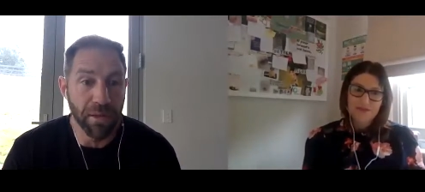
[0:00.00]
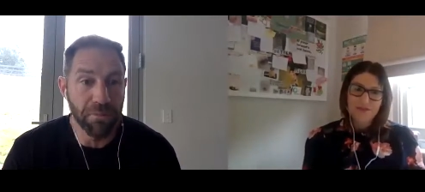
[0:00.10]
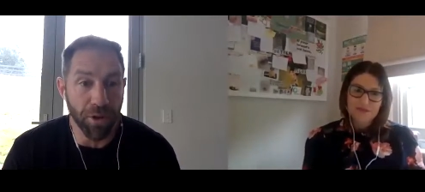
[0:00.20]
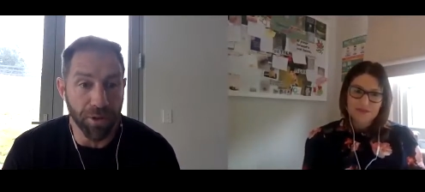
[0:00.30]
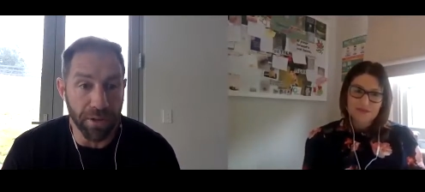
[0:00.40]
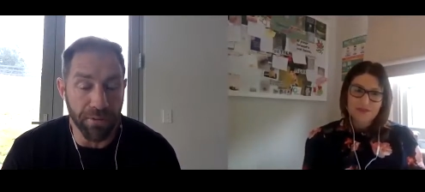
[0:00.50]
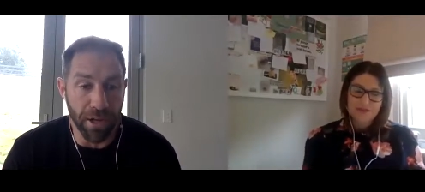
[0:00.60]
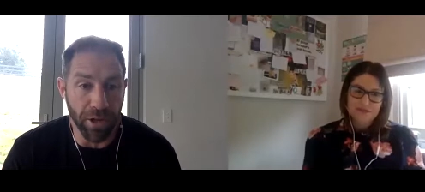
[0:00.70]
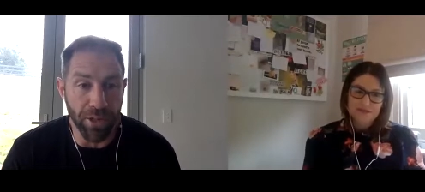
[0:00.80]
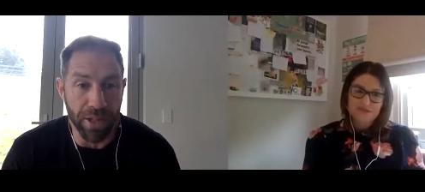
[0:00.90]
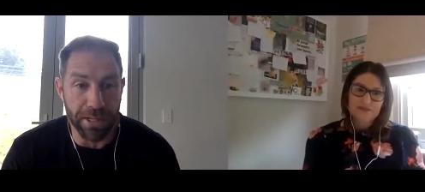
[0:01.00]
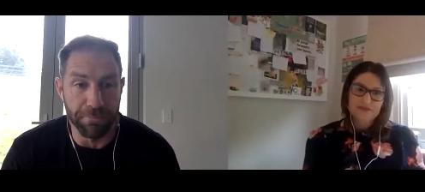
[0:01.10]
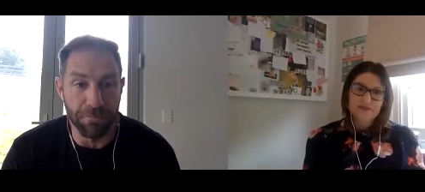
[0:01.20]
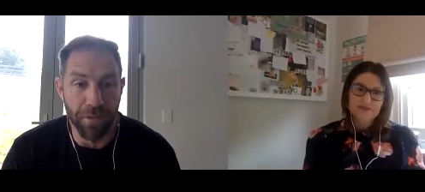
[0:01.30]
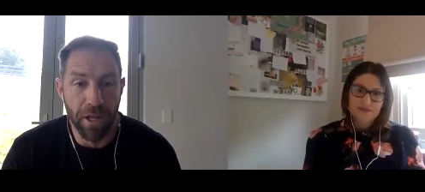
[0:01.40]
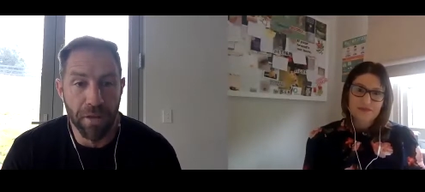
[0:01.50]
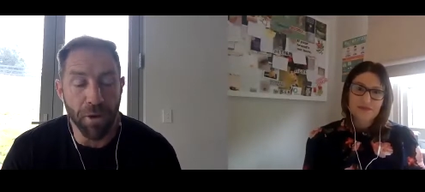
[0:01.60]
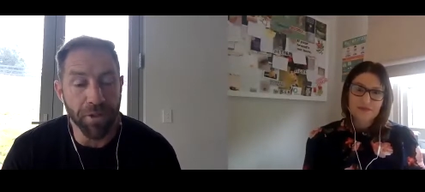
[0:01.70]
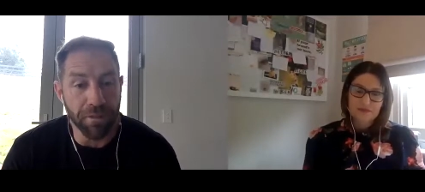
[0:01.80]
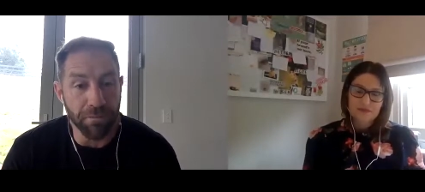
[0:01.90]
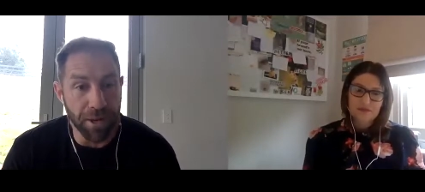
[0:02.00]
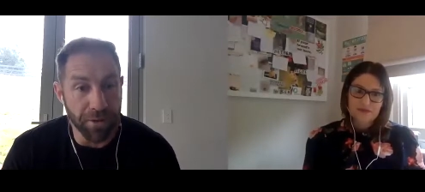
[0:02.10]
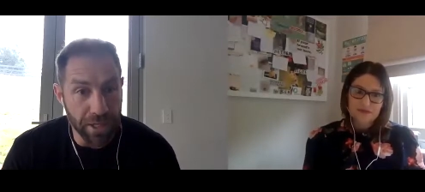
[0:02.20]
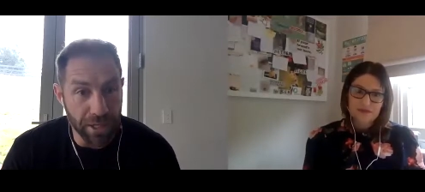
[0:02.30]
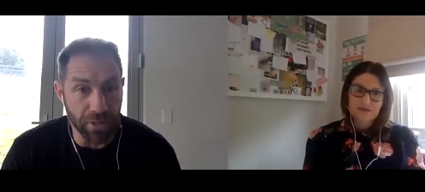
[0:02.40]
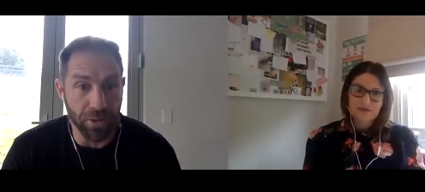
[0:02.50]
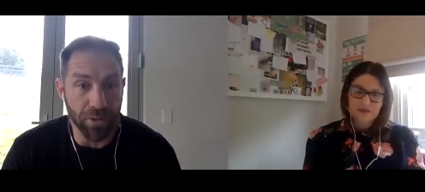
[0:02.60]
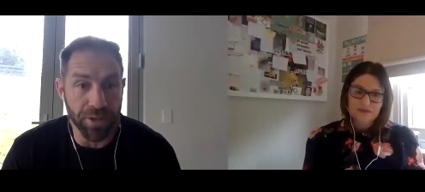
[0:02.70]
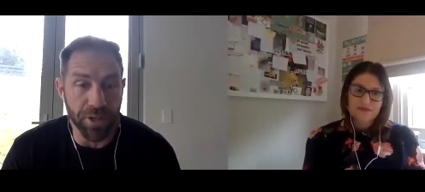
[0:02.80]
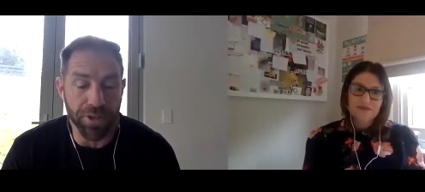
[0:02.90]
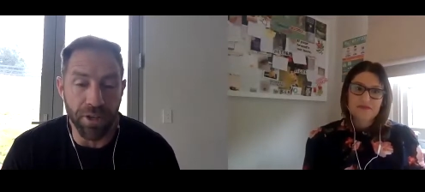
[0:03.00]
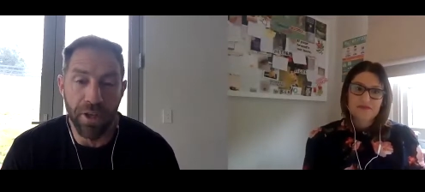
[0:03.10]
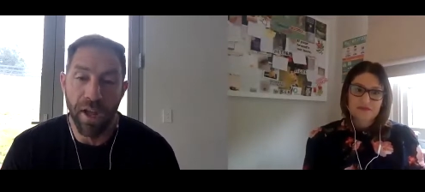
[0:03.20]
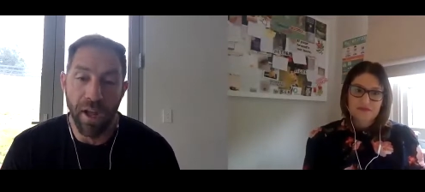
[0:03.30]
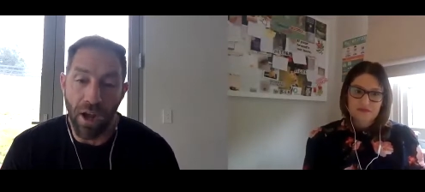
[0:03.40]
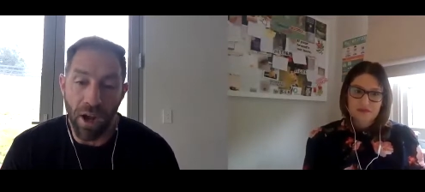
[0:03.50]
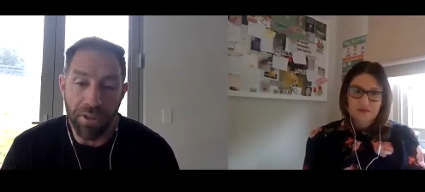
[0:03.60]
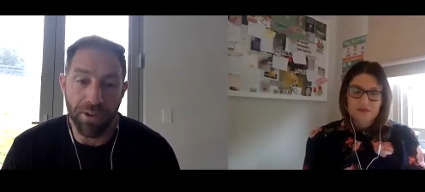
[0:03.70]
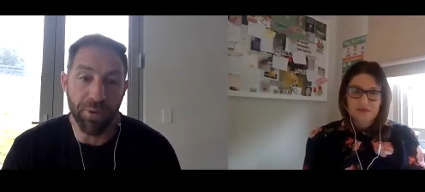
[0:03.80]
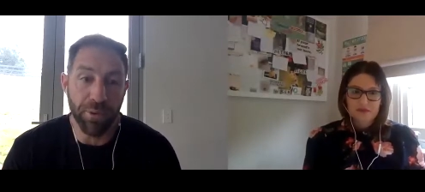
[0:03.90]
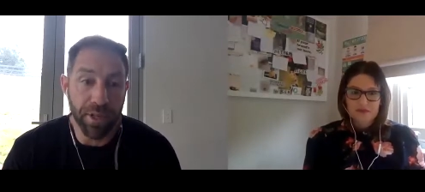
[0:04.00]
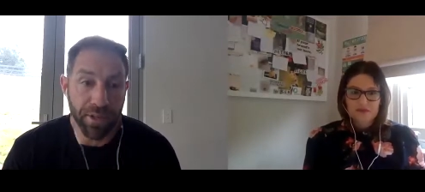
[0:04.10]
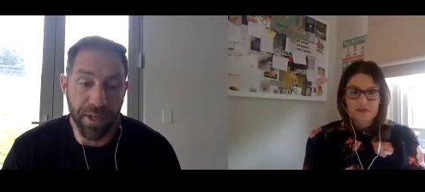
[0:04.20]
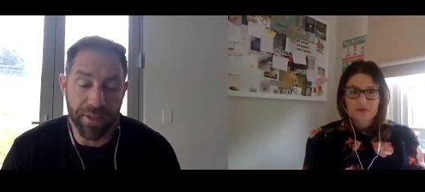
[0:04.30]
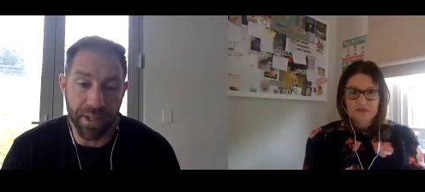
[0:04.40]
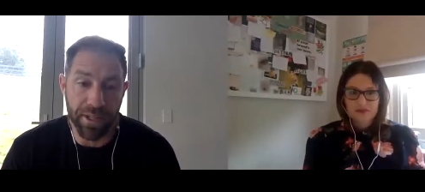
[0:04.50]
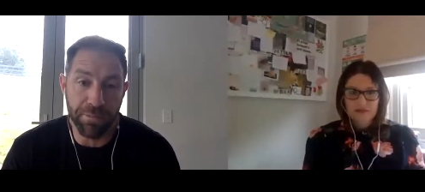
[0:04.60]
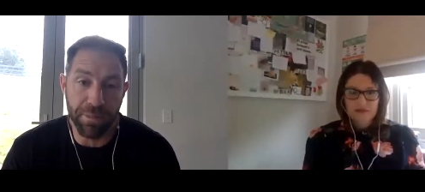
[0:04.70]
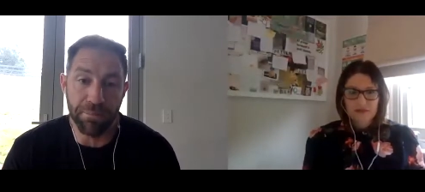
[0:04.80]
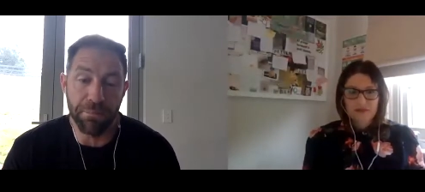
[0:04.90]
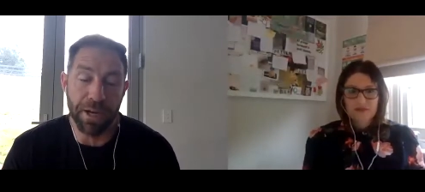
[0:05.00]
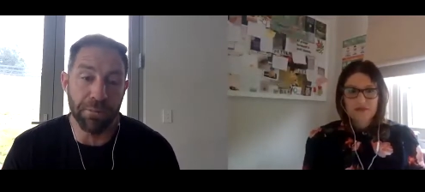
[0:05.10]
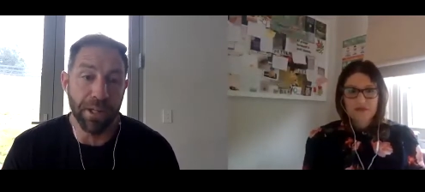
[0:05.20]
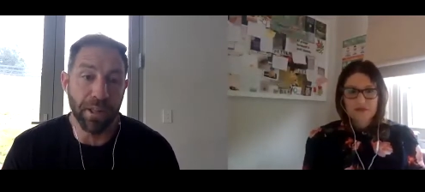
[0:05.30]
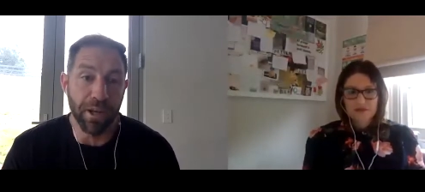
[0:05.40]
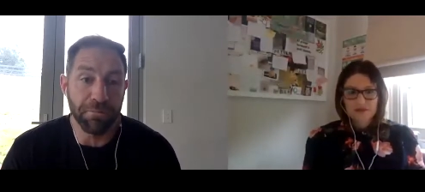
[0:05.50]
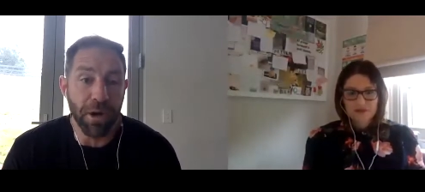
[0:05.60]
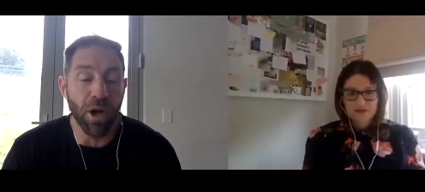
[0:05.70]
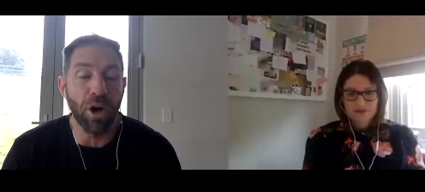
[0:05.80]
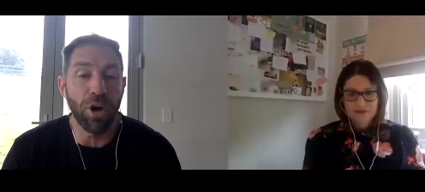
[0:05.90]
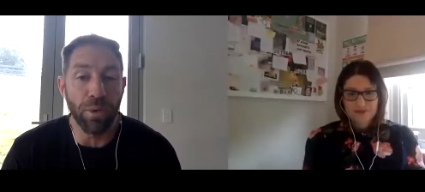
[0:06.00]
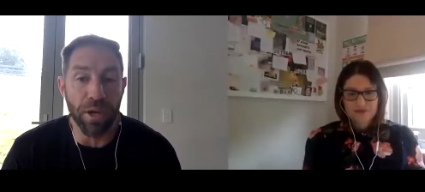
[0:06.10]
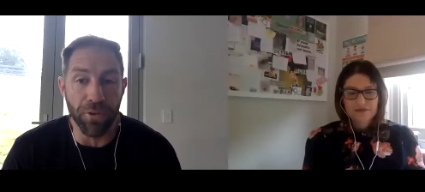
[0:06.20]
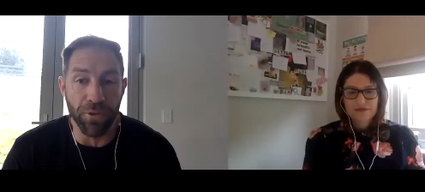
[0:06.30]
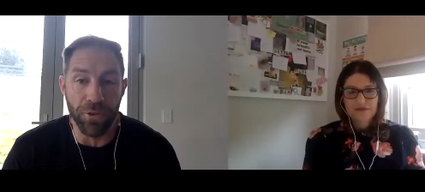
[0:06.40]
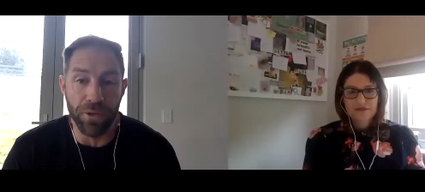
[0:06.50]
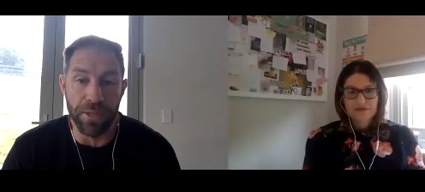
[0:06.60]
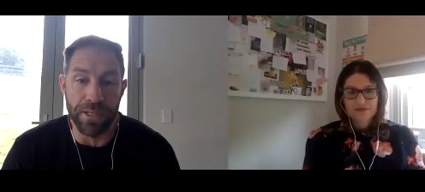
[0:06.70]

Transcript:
Speaker 1: positive health, um, positive mental health, also. So I struggle with dyslexia. It's been part of my life my whole way through it.